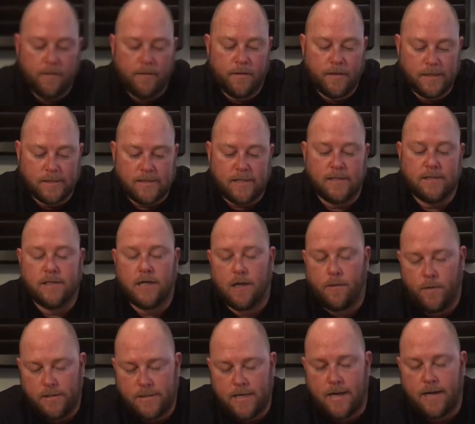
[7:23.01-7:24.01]
these things are
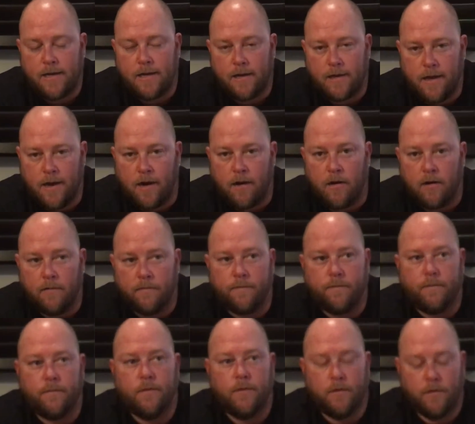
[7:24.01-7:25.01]
going to be taken care of
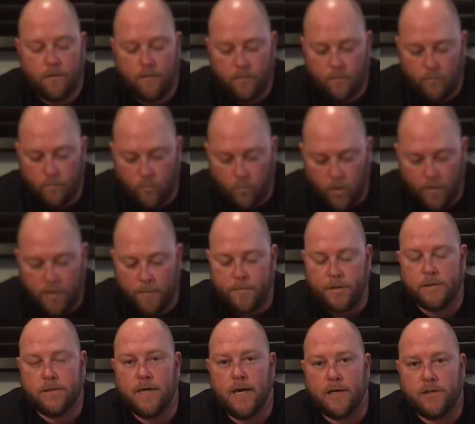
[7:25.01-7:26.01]
when the
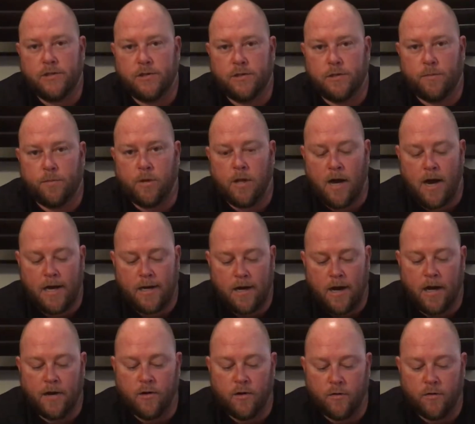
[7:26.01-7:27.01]
protection's applied
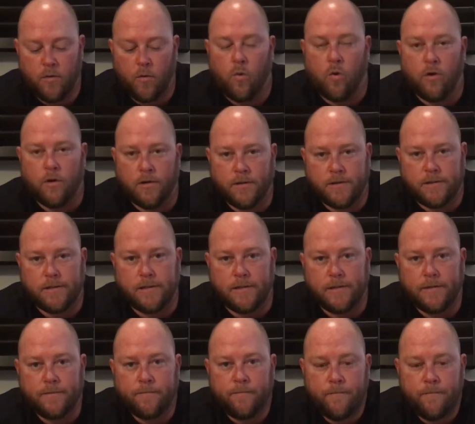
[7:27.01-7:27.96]
under the warranty.